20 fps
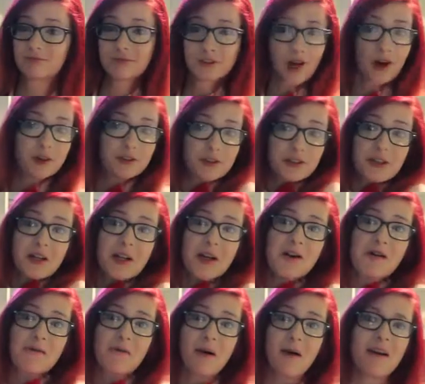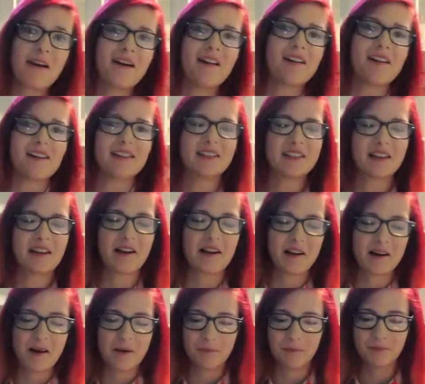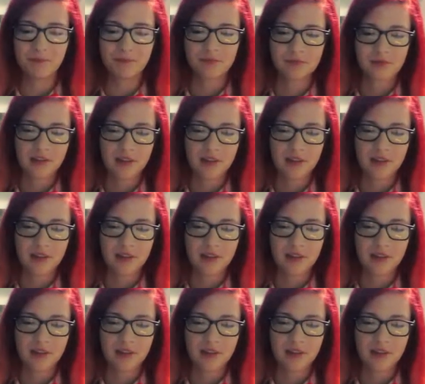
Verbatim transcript: Doctor Who, what else? Um,